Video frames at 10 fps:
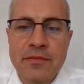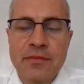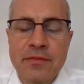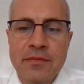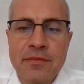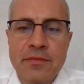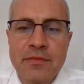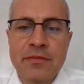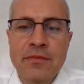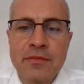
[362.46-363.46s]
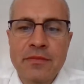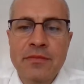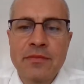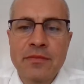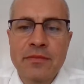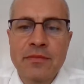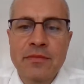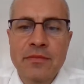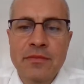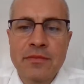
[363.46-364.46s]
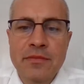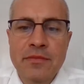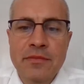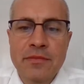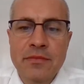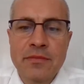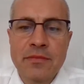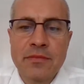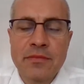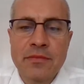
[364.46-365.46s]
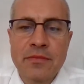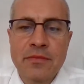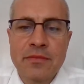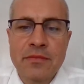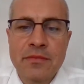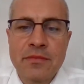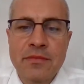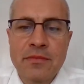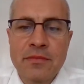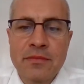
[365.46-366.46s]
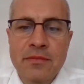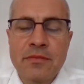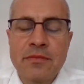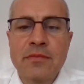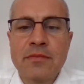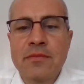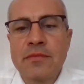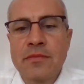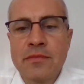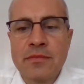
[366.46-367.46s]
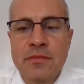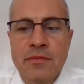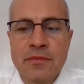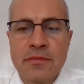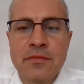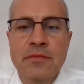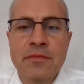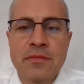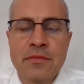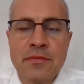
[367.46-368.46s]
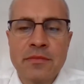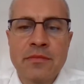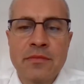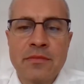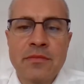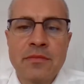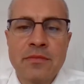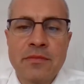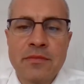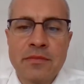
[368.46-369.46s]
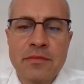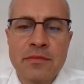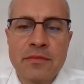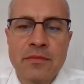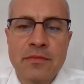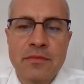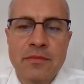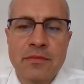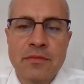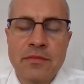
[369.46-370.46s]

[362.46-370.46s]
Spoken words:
(silent)